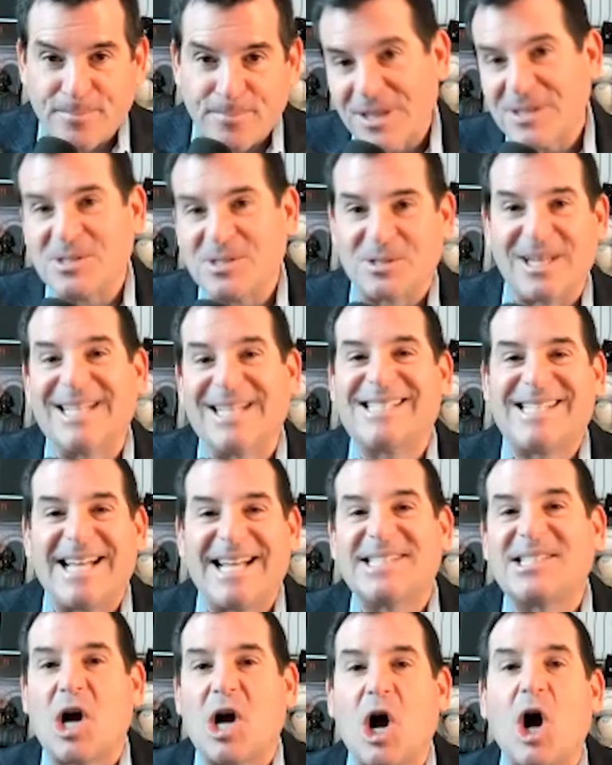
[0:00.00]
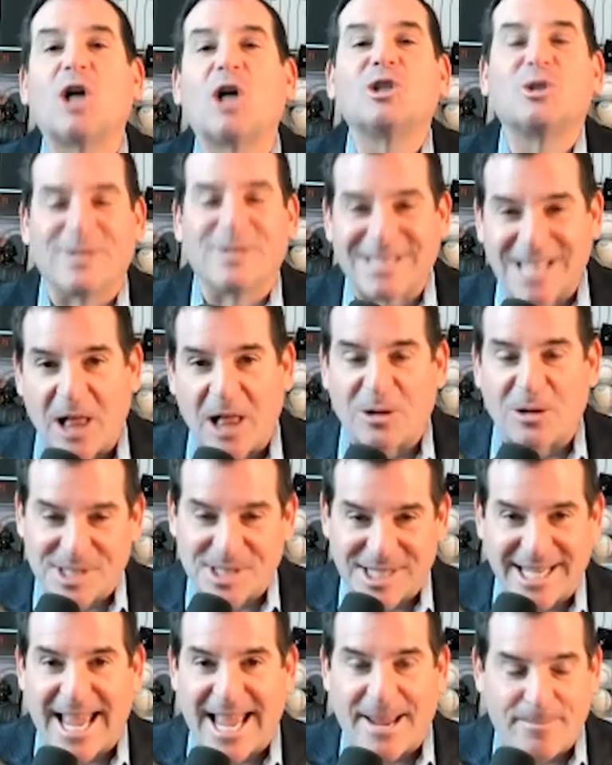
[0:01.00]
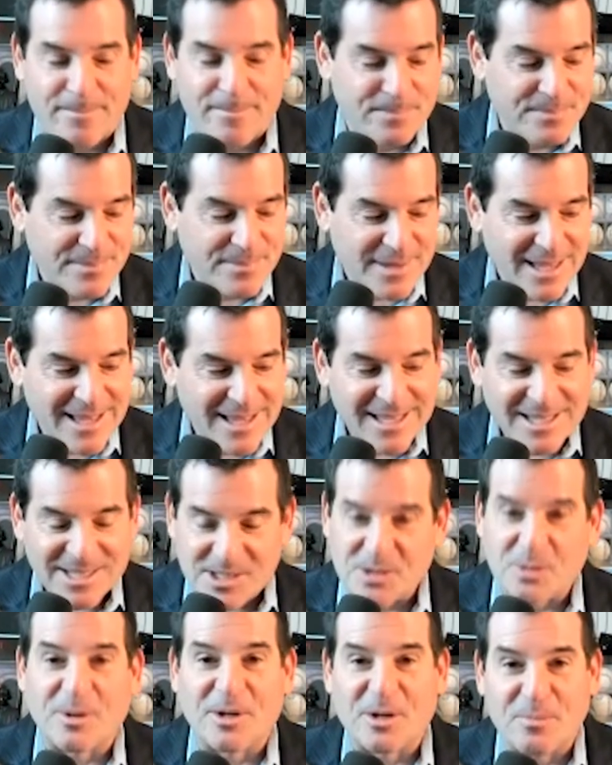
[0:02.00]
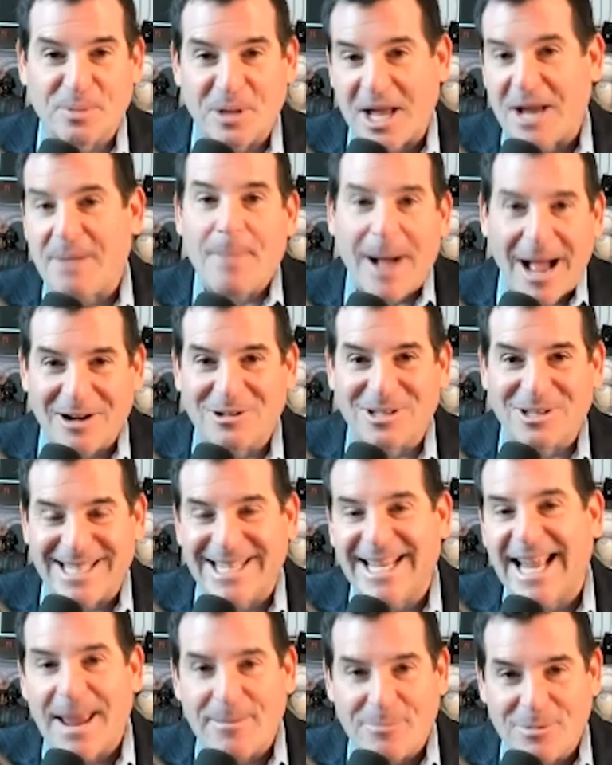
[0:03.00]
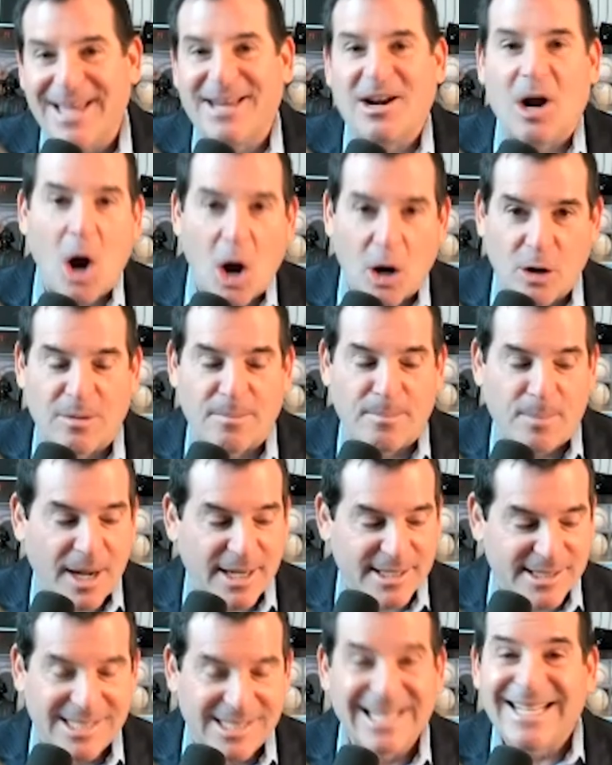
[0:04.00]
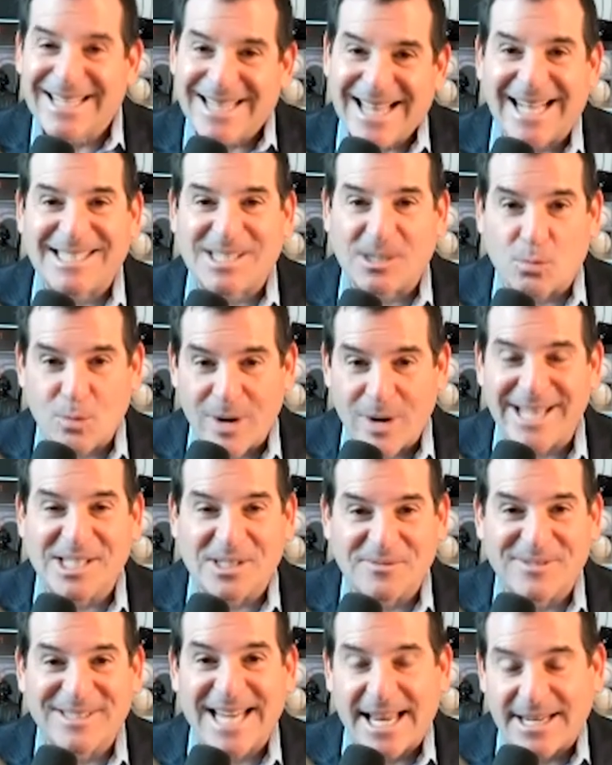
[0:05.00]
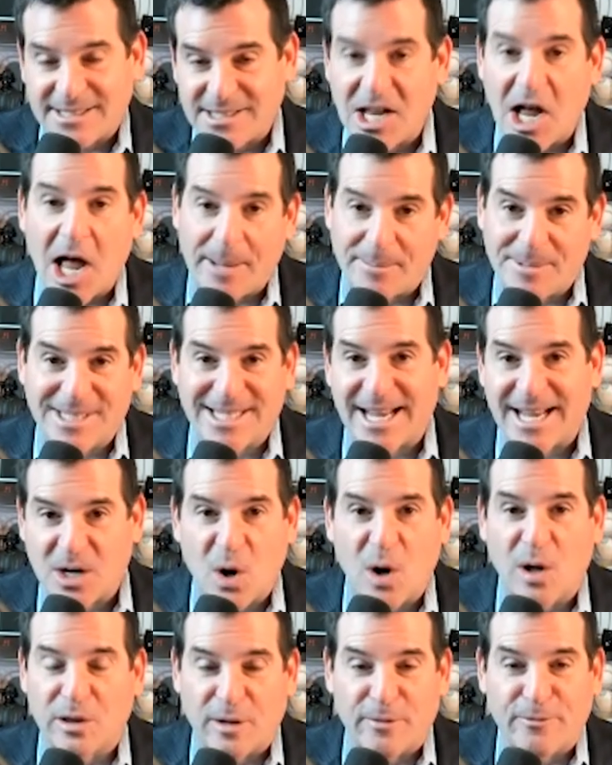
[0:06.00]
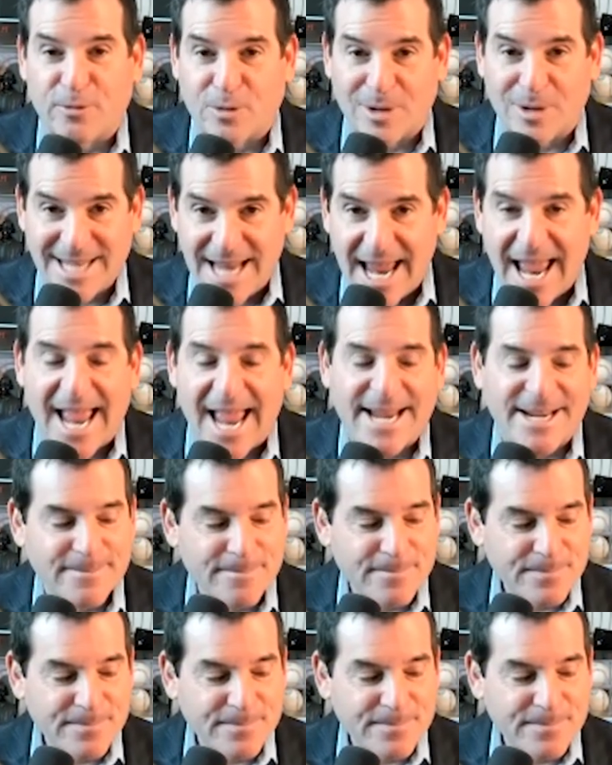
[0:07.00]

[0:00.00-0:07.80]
So let's say it's $100 a game. So when you play a minor league game, you get $100. That's a raise of 10 times to get called up for a day.